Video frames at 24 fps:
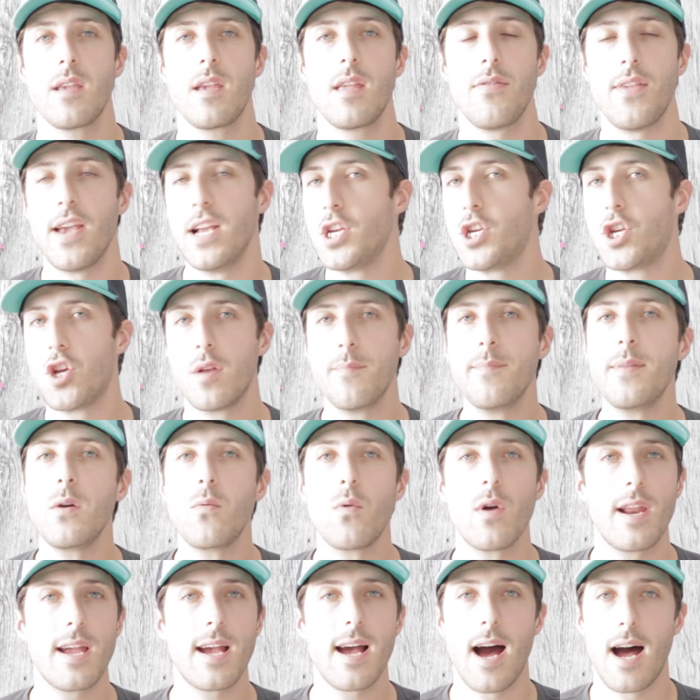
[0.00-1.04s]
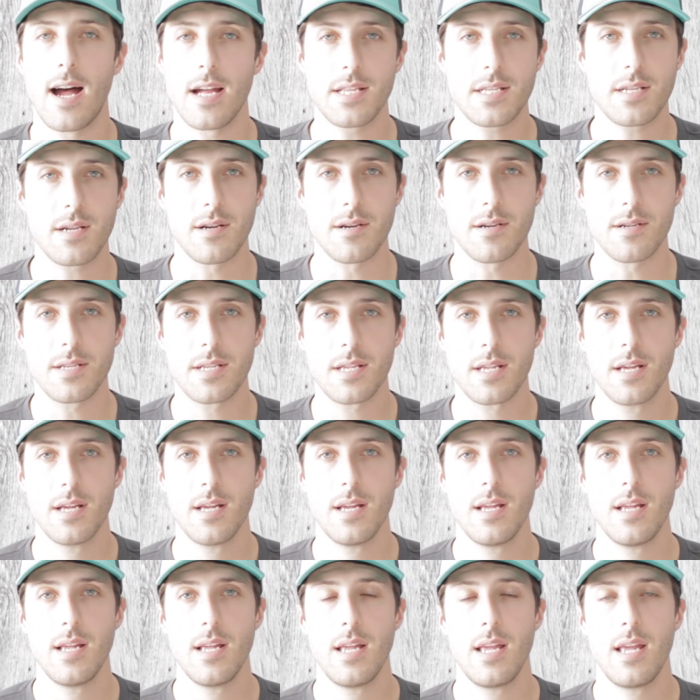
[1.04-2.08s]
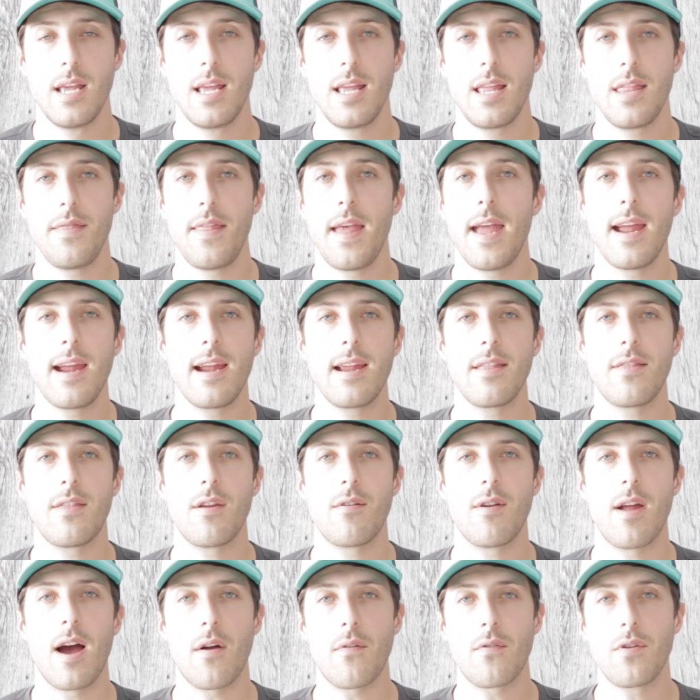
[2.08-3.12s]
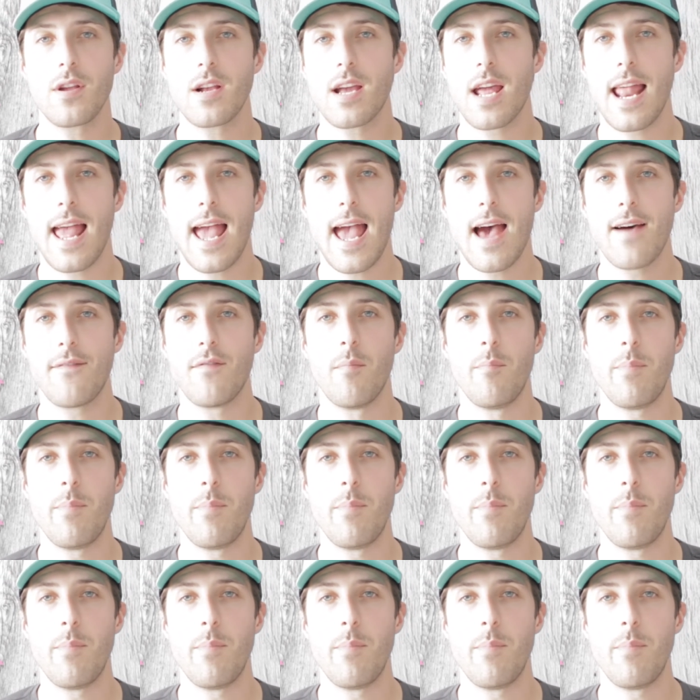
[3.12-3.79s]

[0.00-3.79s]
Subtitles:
They shouldn't be winning Oscars. They're not really going to have a